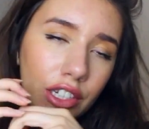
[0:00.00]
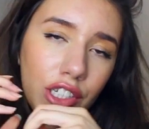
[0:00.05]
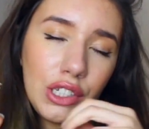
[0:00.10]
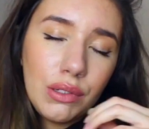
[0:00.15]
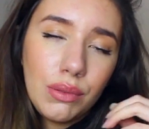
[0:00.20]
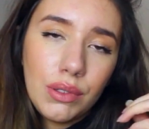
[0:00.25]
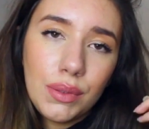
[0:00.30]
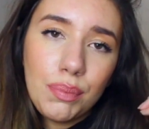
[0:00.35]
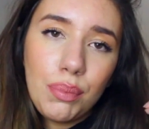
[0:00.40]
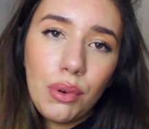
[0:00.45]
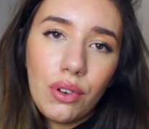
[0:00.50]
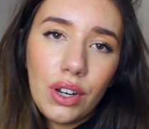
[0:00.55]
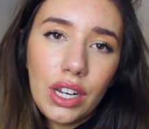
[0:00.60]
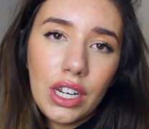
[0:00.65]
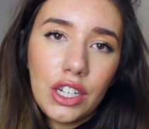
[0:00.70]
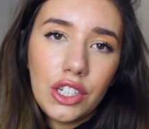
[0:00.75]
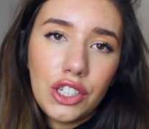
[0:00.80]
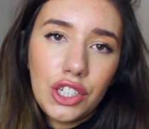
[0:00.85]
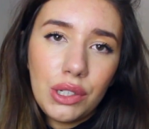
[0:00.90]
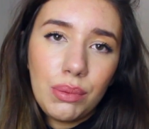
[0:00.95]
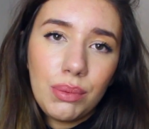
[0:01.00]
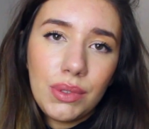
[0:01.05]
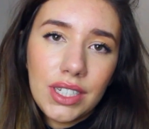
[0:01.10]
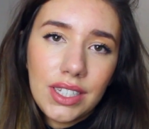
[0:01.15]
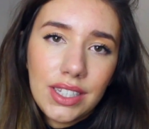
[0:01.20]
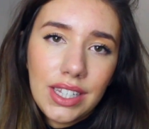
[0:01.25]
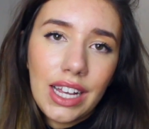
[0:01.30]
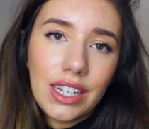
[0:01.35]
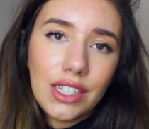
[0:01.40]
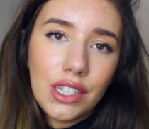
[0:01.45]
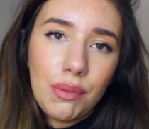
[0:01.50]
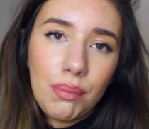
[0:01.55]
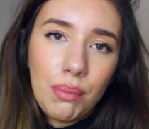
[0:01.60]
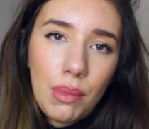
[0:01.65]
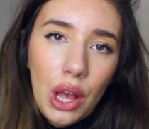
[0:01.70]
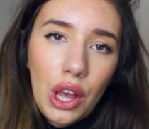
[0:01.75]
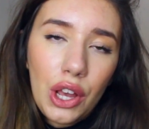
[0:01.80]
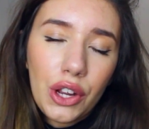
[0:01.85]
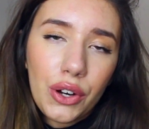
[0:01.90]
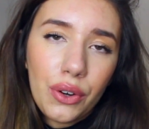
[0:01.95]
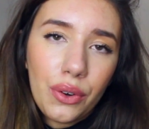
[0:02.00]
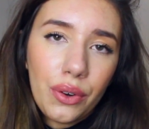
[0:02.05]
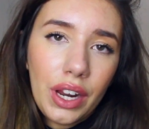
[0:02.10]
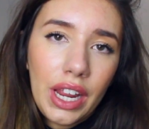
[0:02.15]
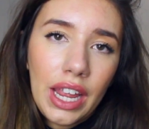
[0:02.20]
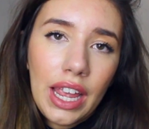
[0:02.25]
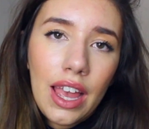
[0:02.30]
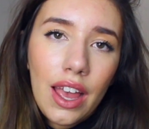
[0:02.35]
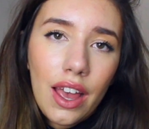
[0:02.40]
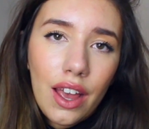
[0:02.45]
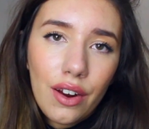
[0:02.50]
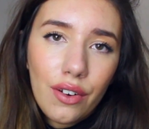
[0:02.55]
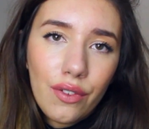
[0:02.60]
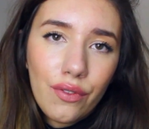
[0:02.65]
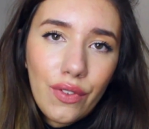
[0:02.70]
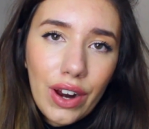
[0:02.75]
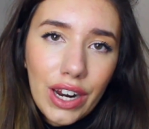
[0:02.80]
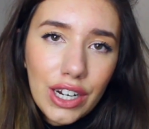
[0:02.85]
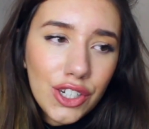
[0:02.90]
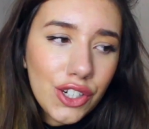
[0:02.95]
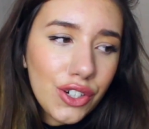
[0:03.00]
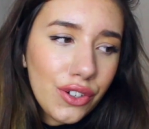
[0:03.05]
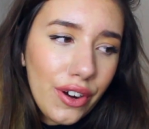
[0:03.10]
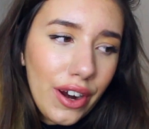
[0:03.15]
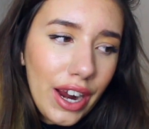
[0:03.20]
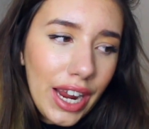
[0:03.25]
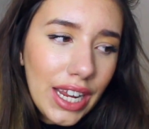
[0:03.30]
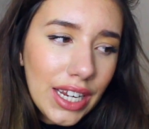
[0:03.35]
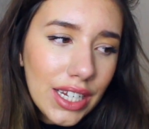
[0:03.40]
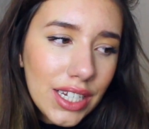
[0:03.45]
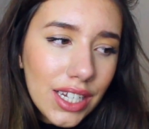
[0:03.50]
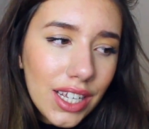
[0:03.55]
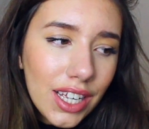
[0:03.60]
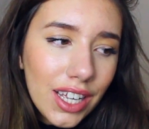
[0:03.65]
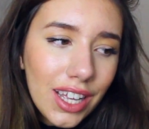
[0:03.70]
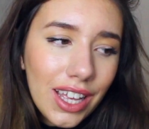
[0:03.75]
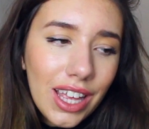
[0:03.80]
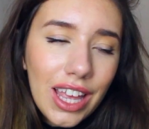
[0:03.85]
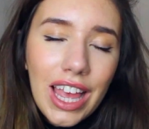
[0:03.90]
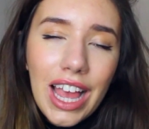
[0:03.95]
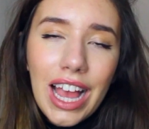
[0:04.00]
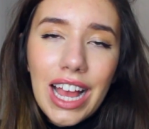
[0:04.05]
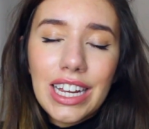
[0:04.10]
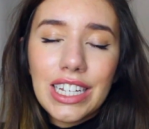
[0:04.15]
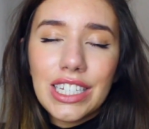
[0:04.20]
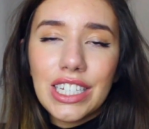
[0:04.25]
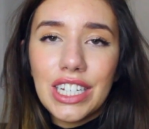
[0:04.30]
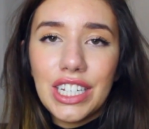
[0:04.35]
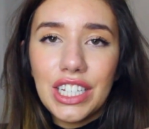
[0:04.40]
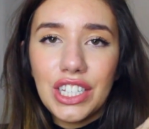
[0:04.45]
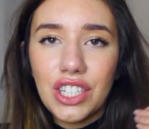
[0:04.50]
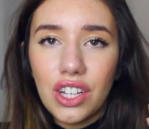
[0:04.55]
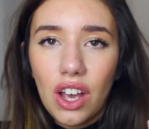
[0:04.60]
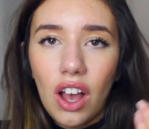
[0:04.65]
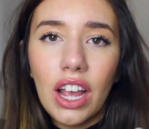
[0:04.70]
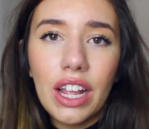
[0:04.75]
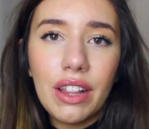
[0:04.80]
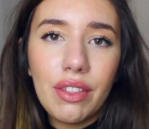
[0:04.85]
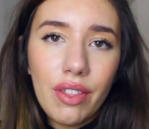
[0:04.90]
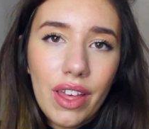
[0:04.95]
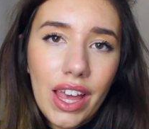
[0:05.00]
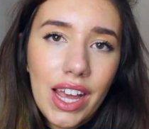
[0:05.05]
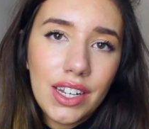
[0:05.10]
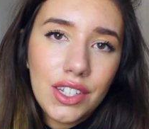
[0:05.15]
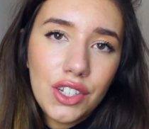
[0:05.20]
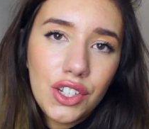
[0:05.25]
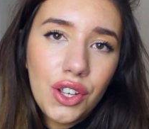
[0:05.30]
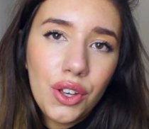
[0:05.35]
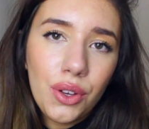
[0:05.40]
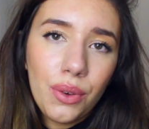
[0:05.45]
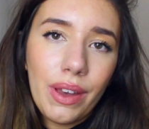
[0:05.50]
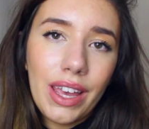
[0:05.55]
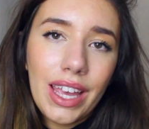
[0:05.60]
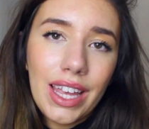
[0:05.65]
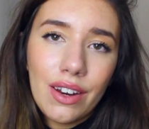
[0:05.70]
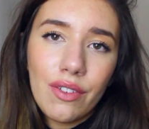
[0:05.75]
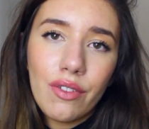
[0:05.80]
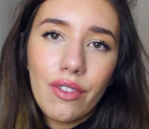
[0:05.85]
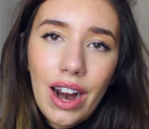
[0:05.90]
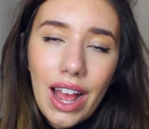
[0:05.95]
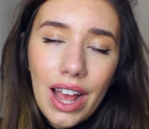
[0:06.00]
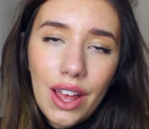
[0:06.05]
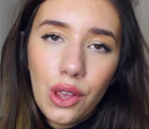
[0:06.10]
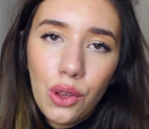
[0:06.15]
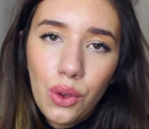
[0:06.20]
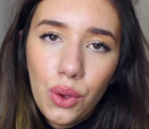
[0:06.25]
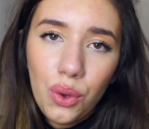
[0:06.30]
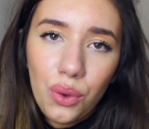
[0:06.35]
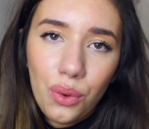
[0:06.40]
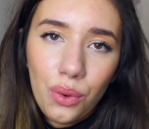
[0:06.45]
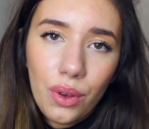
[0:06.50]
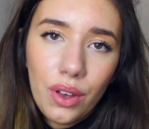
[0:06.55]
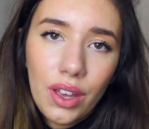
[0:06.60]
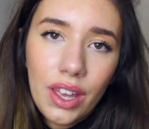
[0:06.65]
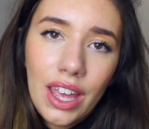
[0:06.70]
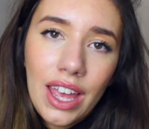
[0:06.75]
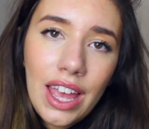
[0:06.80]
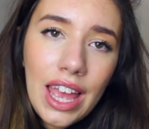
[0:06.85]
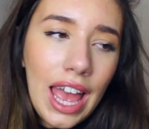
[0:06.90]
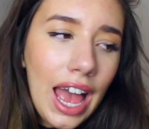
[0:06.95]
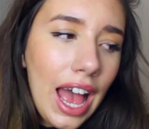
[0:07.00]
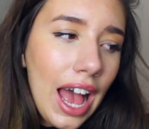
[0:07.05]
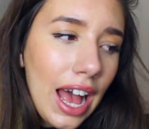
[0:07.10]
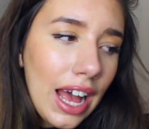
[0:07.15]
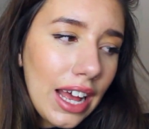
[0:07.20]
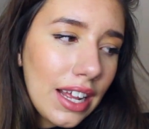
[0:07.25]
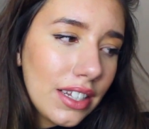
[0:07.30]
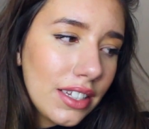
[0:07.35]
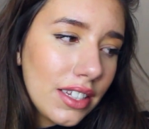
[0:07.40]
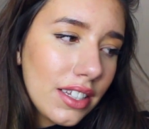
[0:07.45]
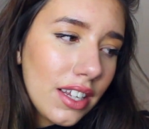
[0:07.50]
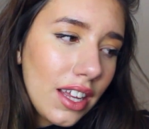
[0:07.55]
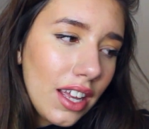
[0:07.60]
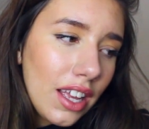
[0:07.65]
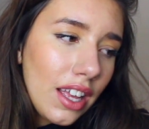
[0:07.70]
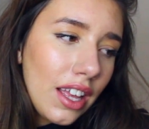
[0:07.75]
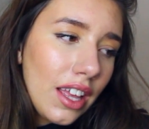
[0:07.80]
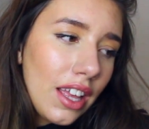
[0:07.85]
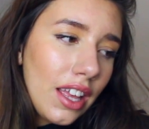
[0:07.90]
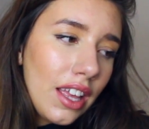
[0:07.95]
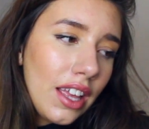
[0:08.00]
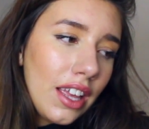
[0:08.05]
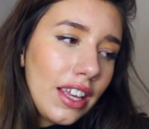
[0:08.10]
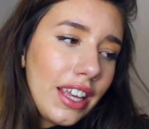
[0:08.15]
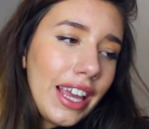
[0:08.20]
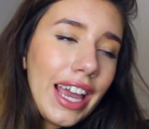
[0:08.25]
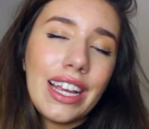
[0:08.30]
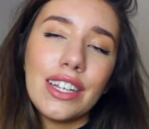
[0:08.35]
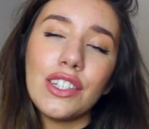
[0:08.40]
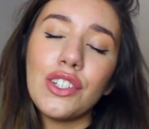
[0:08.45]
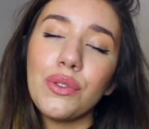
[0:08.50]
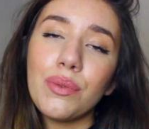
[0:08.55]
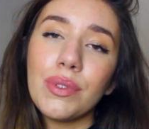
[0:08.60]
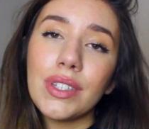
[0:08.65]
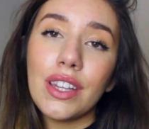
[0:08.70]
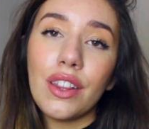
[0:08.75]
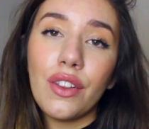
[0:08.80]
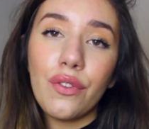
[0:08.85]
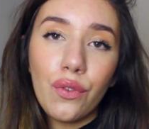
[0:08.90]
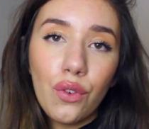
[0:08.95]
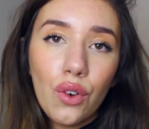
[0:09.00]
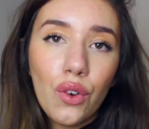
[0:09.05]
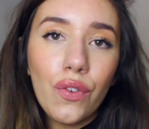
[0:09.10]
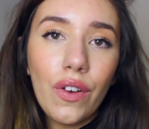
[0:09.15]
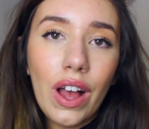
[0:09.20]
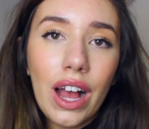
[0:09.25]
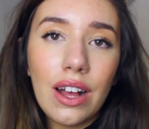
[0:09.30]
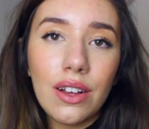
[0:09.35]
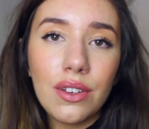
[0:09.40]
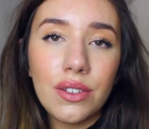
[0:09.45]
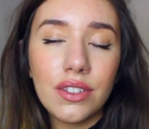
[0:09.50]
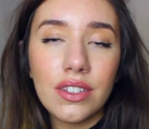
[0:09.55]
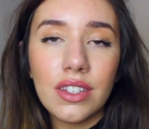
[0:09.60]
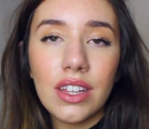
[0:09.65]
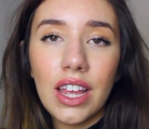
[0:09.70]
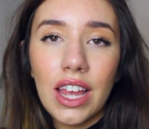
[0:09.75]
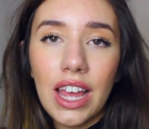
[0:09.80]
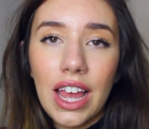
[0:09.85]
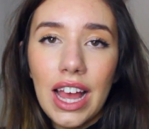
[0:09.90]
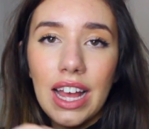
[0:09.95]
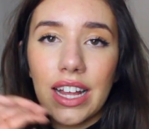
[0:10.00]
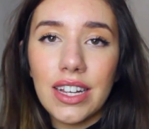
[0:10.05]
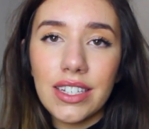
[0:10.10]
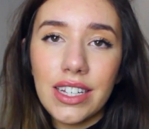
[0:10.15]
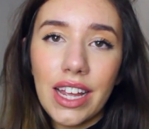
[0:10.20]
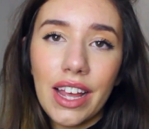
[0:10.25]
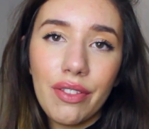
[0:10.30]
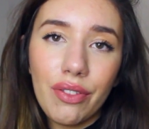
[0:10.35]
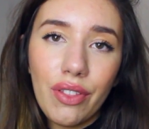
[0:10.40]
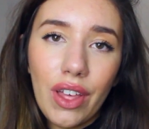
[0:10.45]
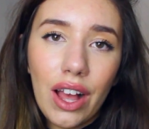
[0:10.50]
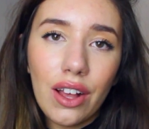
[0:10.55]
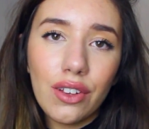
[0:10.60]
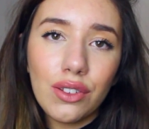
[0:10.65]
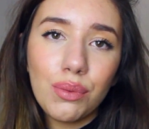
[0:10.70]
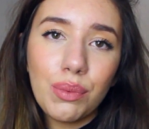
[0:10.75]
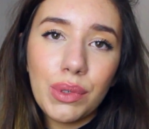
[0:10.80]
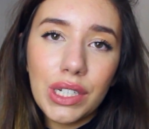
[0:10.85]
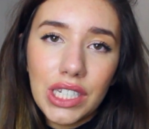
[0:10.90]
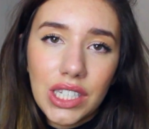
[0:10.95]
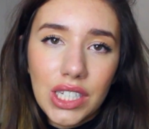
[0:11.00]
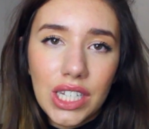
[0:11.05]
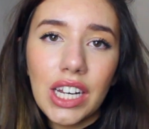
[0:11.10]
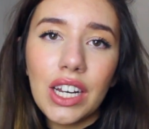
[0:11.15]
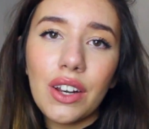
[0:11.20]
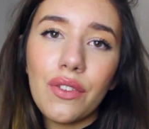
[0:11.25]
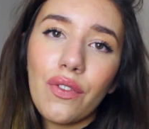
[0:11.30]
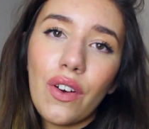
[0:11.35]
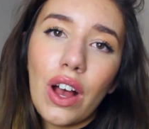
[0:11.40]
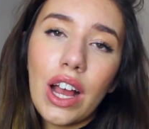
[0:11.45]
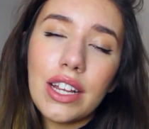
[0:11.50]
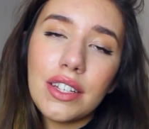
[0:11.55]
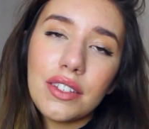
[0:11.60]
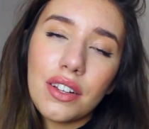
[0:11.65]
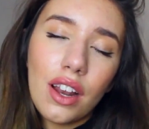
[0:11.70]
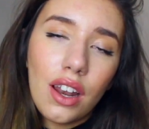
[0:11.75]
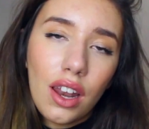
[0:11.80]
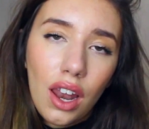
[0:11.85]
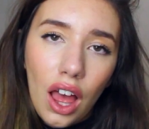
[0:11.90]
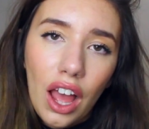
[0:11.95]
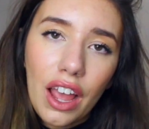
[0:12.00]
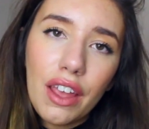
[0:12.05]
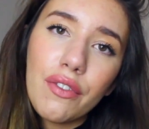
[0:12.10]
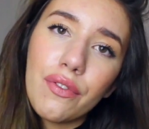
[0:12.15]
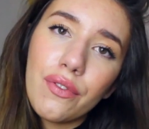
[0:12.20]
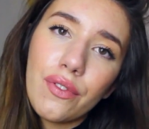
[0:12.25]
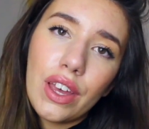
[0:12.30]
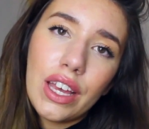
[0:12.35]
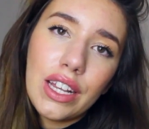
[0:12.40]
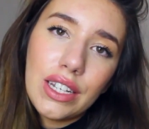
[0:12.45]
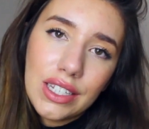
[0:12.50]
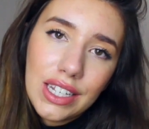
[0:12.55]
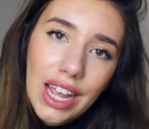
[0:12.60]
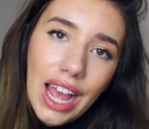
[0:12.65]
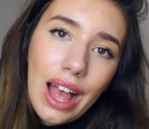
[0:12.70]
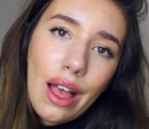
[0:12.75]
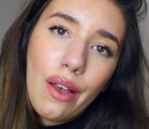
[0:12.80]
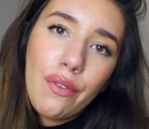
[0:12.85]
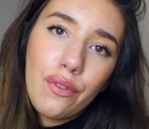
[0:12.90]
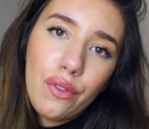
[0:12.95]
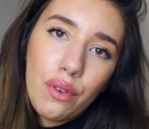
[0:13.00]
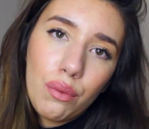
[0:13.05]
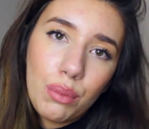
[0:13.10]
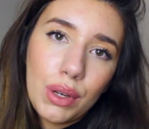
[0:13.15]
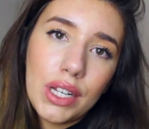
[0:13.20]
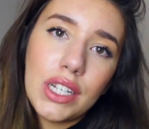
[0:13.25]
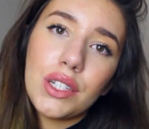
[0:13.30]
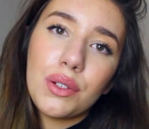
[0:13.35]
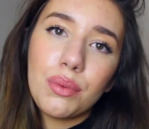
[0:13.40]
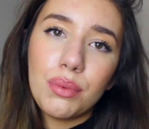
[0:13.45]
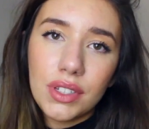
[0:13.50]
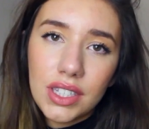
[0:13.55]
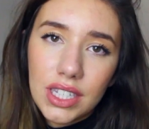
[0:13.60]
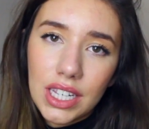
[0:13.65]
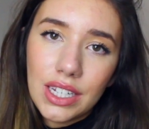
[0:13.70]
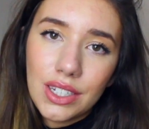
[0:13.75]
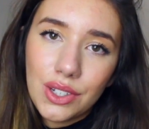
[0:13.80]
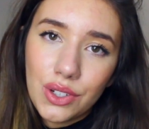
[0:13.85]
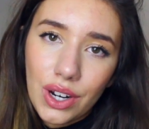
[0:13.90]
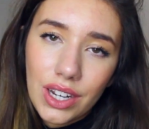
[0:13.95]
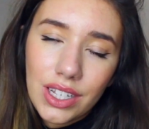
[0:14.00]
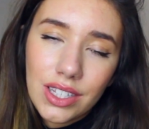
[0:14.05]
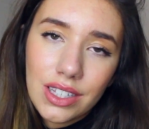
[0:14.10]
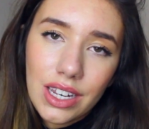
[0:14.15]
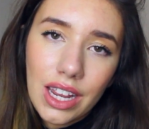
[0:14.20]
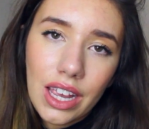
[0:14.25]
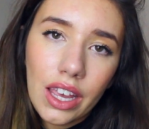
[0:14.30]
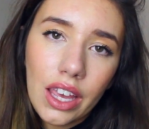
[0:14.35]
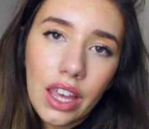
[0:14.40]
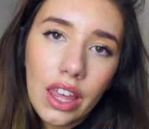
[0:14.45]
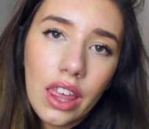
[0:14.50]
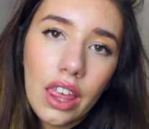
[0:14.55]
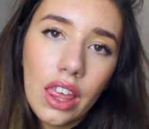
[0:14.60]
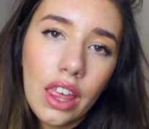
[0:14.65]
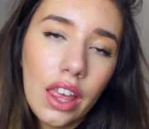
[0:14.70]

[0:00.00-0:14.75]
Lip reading: she was born in a Jupiter-Saturn-Mercury retrograde, and she died there too, in Rahu. And Ketu was in the 4th house and 10th house, which signifies life and death, which was interesting.